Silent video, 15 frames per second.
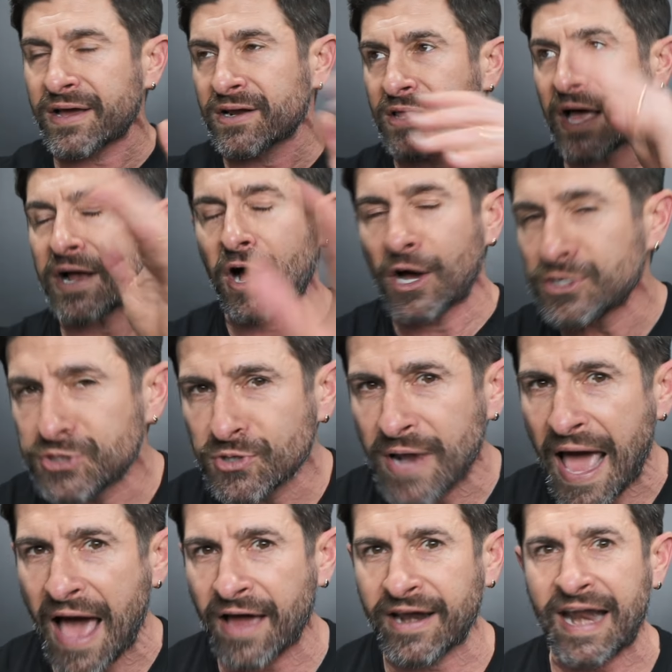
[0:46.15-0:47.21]
gonna like hunt you
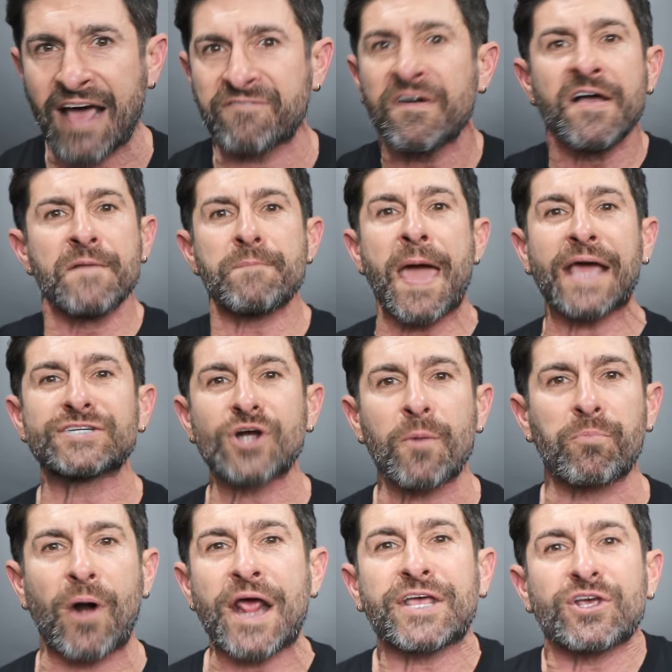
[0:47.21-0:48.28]
down and have Pedro
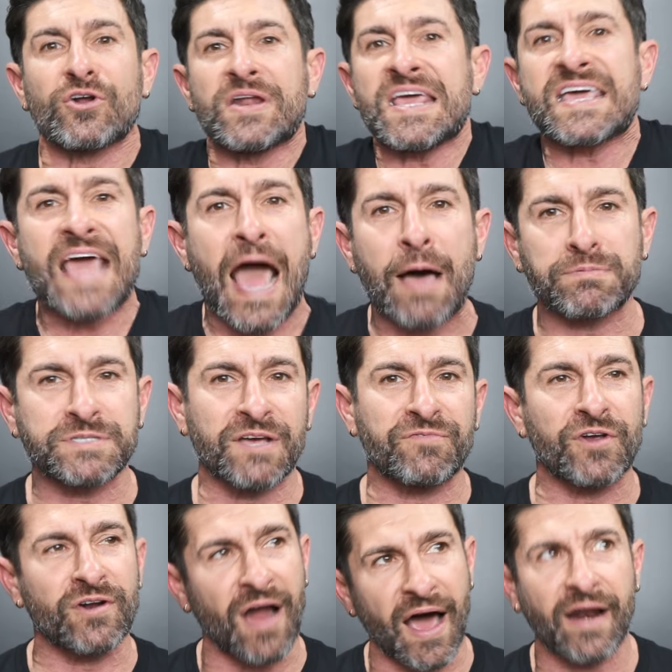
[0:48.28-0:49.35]
break your kneecaps if
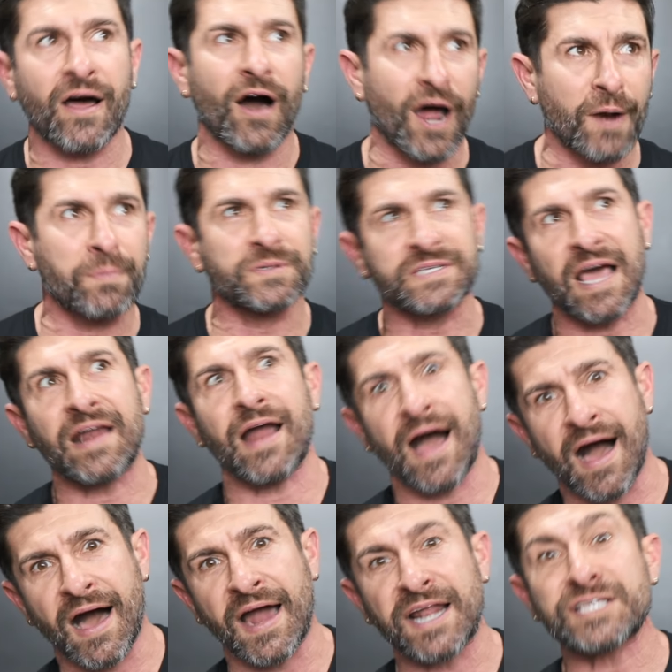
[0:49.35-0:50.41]
you're not 100%
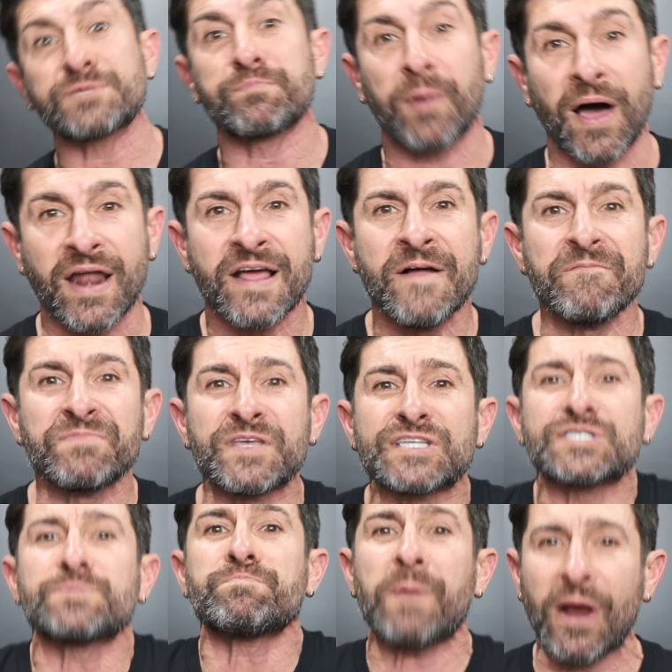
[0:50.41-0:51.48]
honest, but the
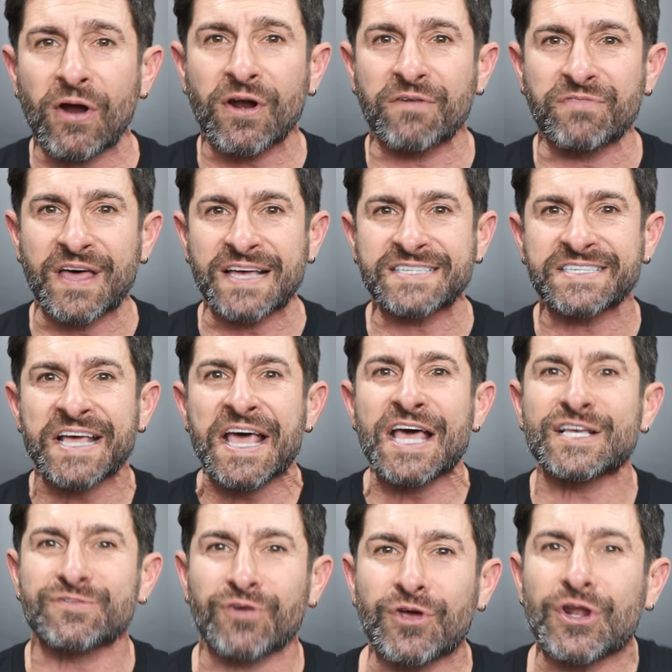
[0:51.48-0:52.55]
spirit of this
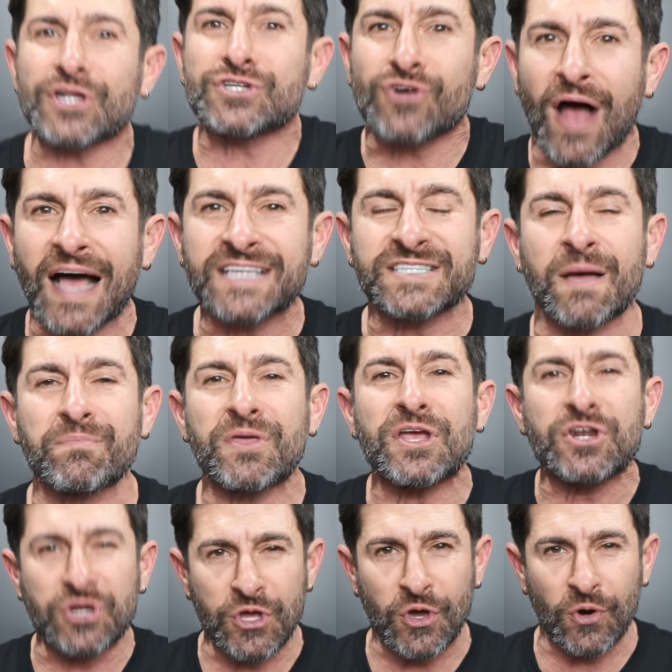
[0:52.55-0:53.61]
is for you to try
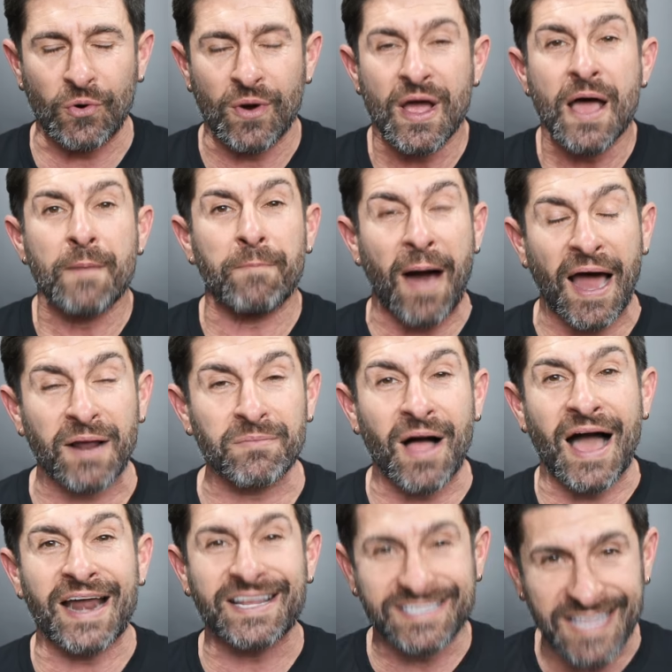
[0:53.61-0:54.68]
something new. Bottom
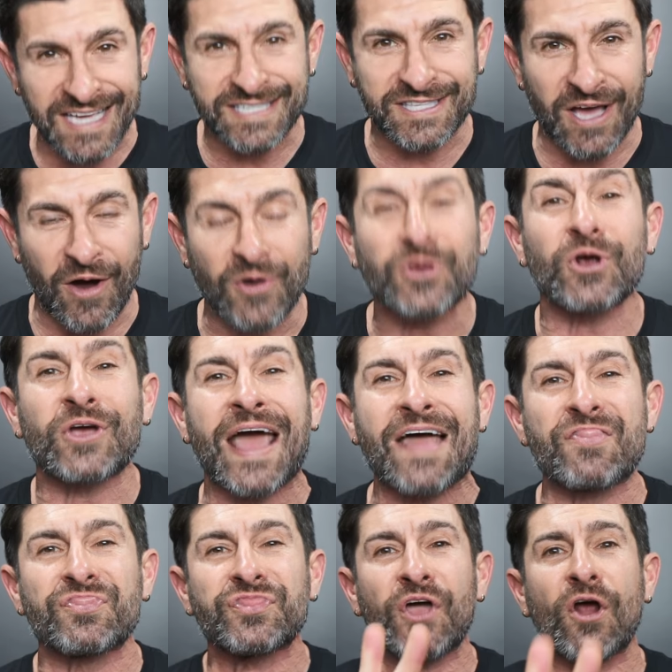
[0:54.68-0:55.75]
line is this though, you're
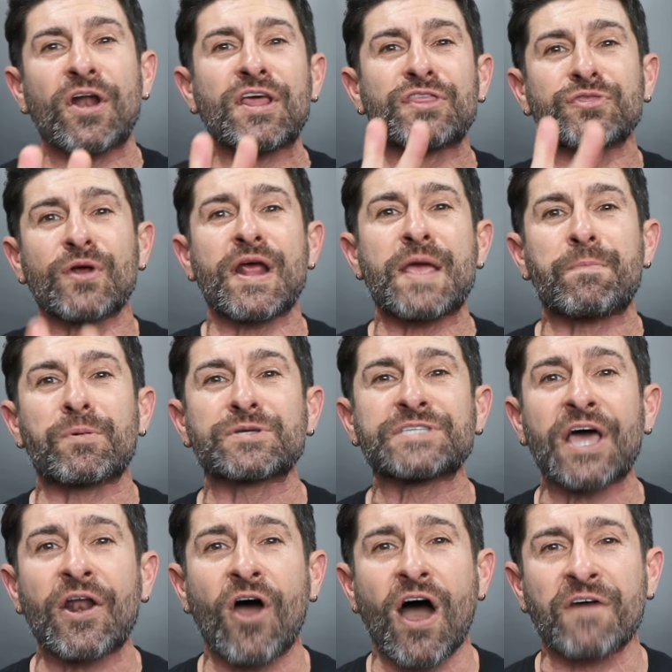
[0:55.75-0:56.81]
getting 33%
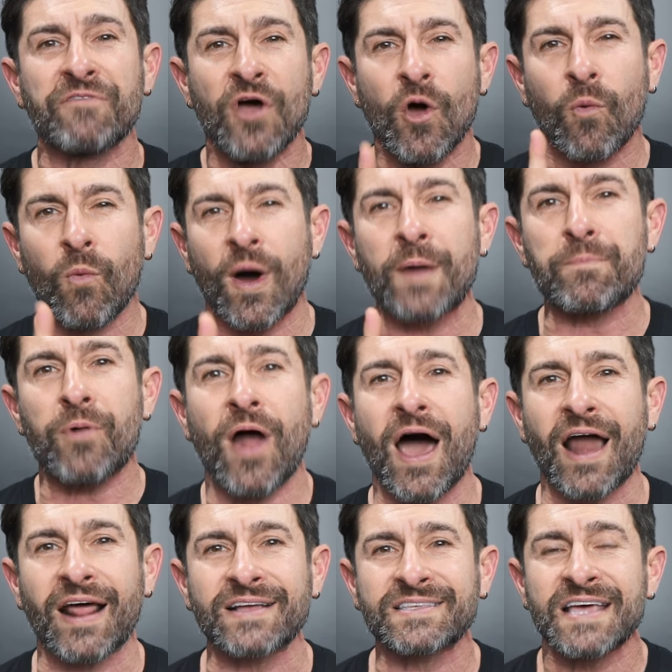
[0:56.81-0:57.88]
off one
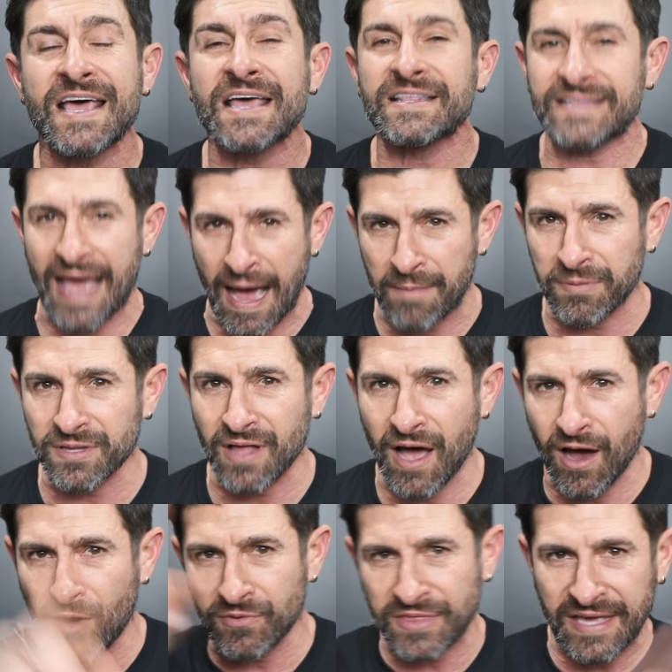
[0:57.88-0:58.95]
product down
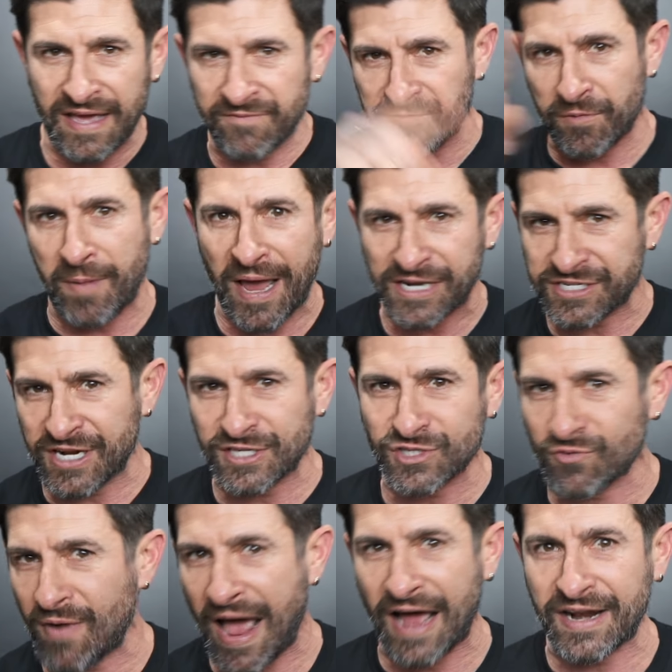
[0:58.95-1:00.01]
below. The information is
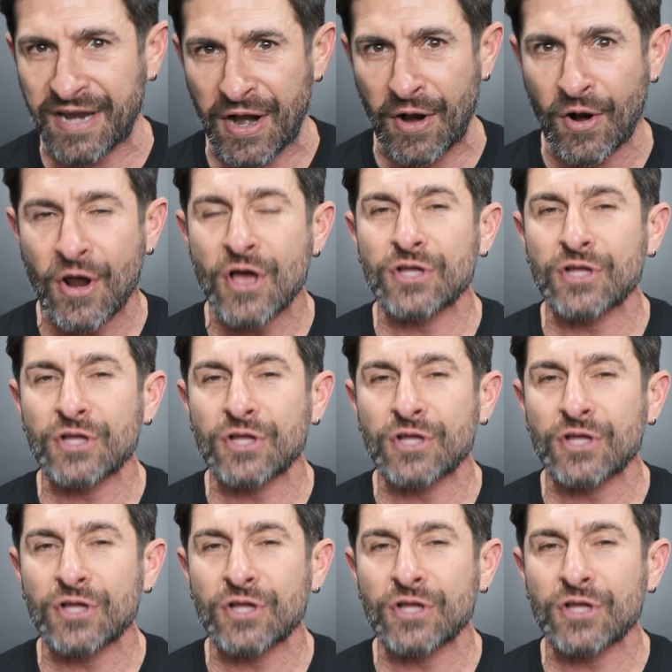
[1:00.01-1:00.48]
around here.